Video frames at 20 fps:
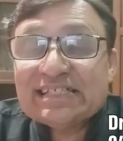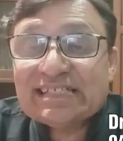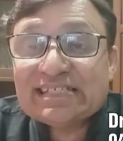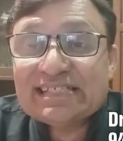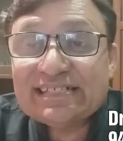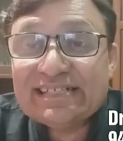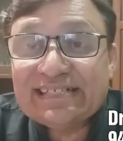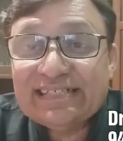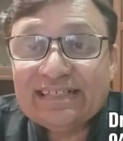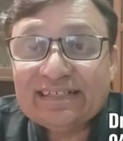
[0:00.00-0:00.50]

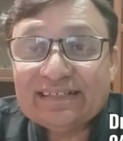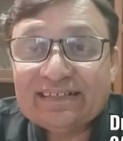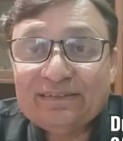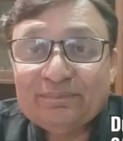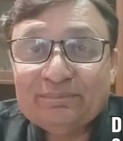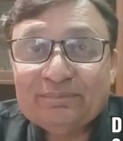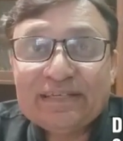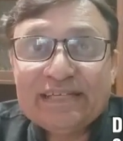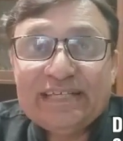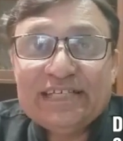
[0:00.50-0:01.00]
study the
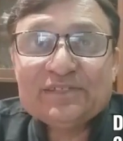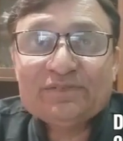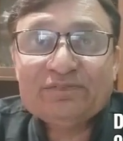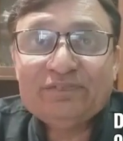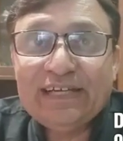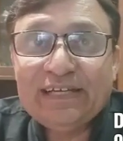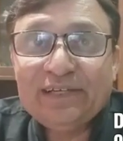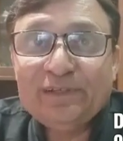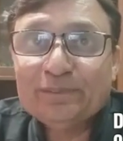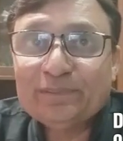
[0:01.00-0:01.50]
company's
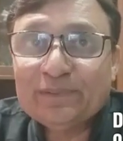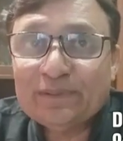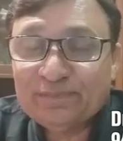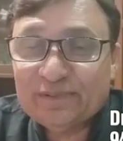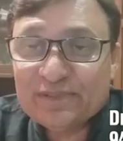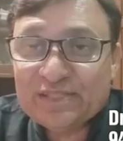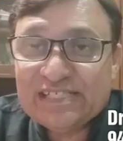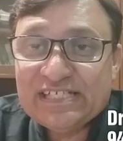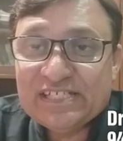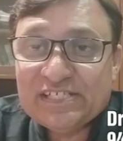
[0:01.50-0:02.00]
value
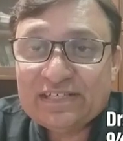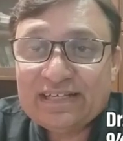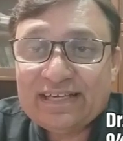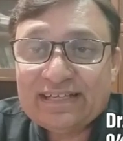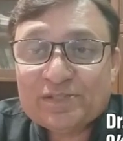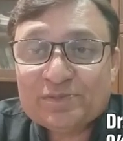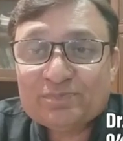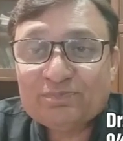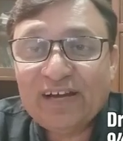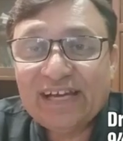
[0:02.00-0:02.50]
proposition
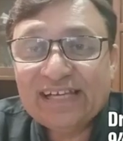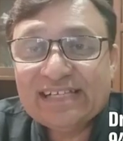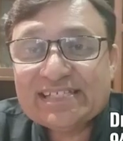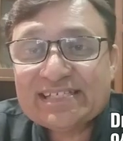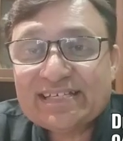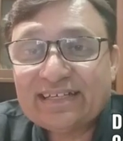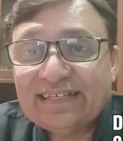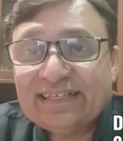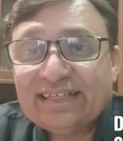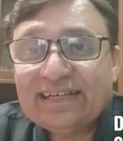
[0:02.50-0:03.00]
while
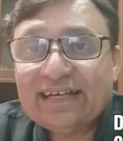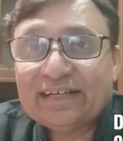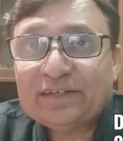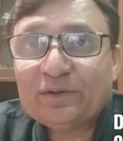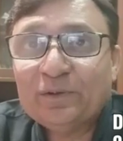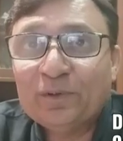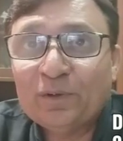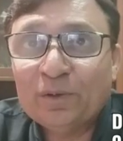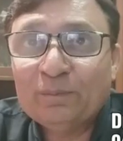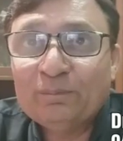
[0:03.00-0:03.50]
studying
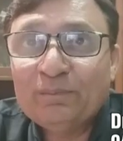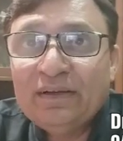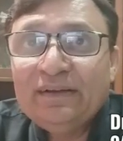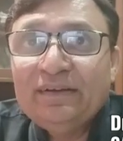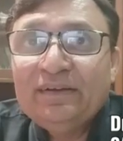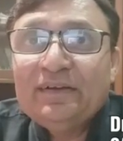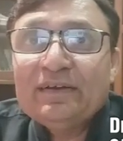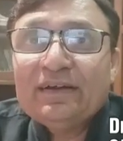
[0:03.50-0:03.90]
at home.